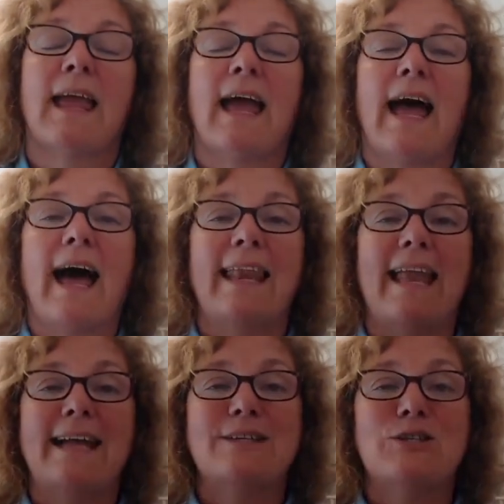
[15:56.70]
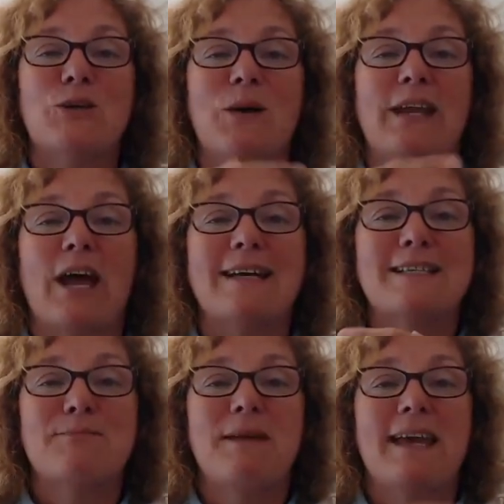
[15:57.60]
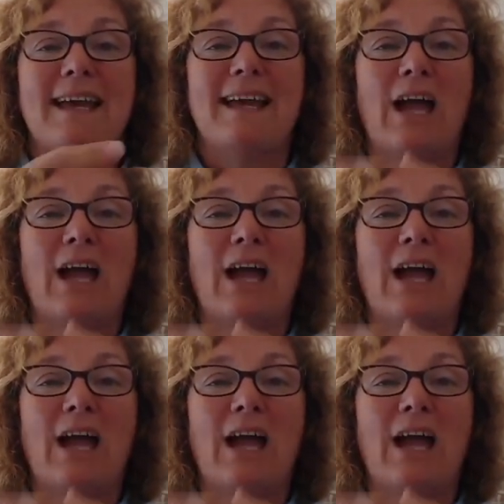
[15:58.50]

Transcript: And let's do a nice big